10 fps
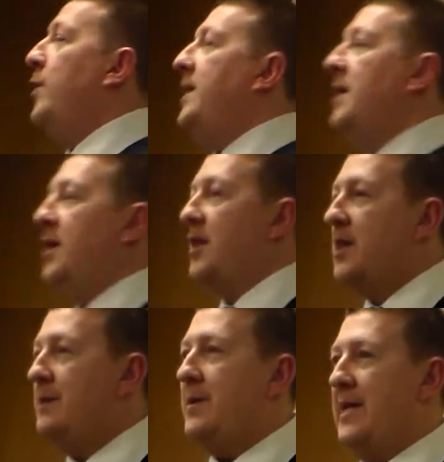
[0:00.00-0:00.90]
We
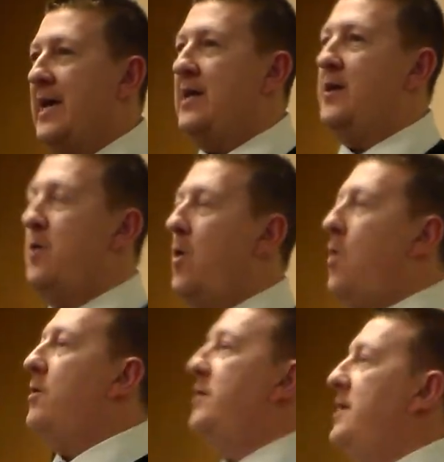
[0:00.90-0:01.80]
eliminated
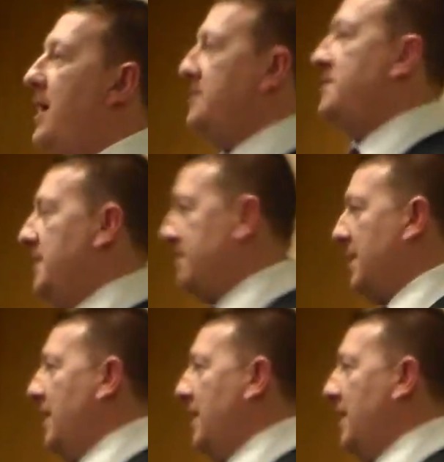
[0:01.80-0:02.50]
all the nonsense,